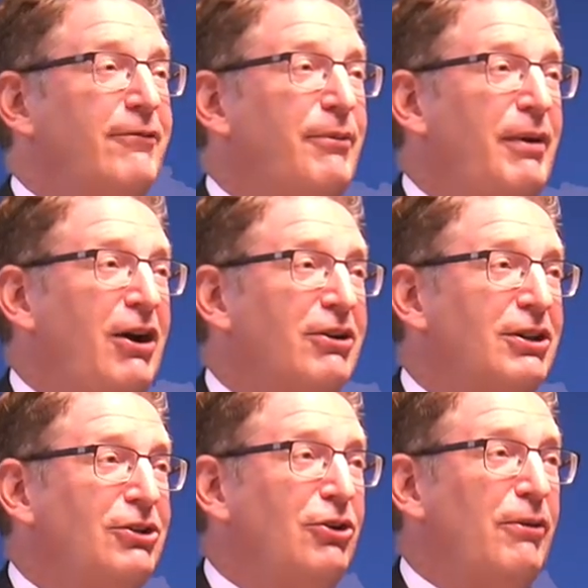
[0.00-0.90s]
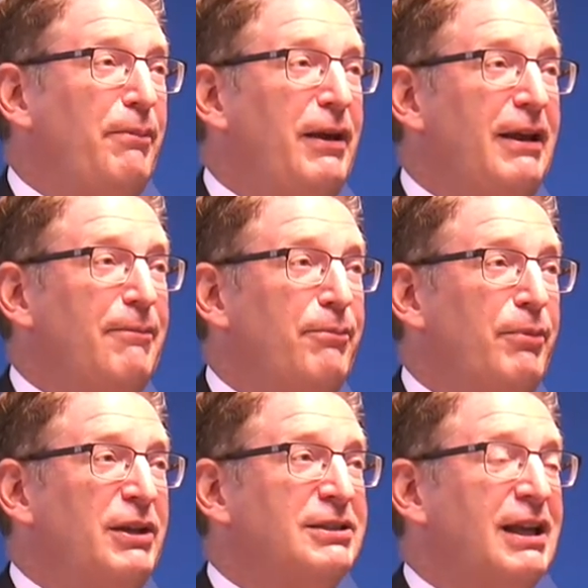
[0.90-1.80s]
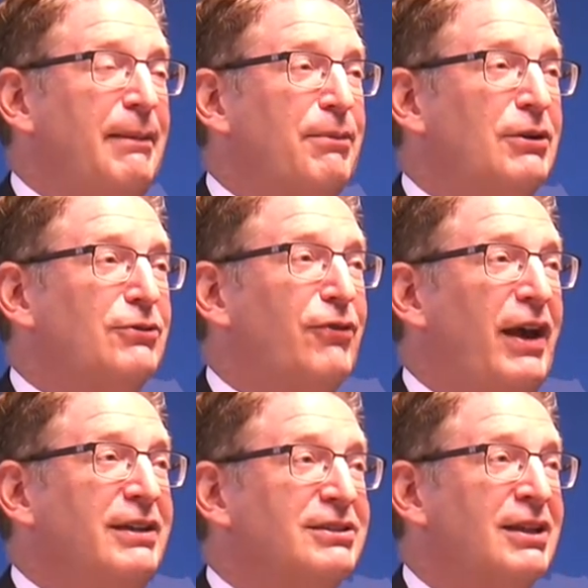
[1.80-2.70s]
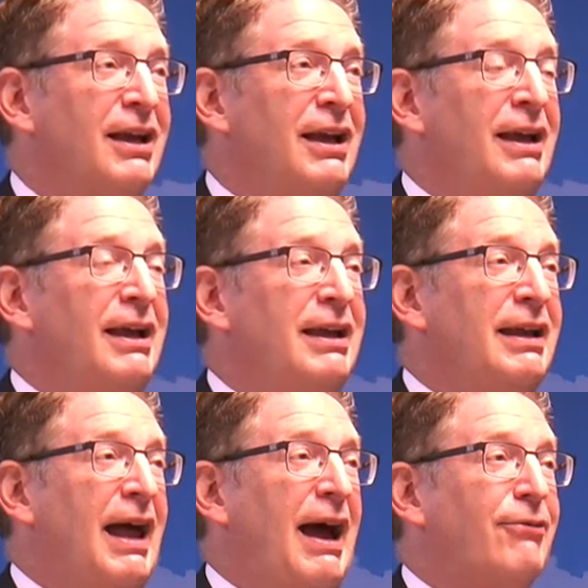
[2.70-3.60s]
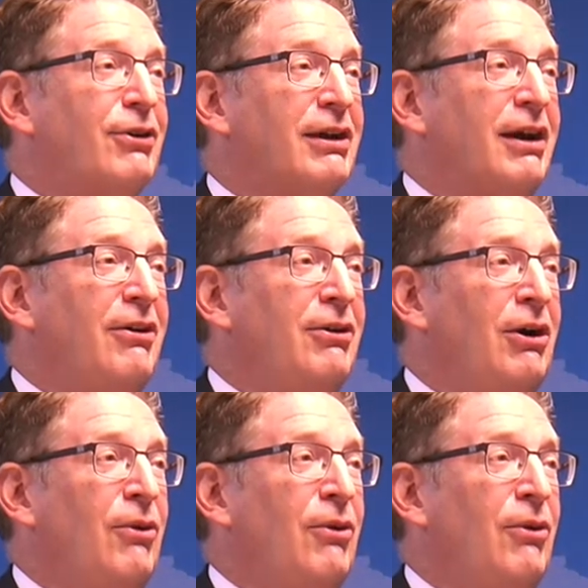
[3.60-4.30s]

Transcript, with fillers: of American European peacekeepers faced in Africa,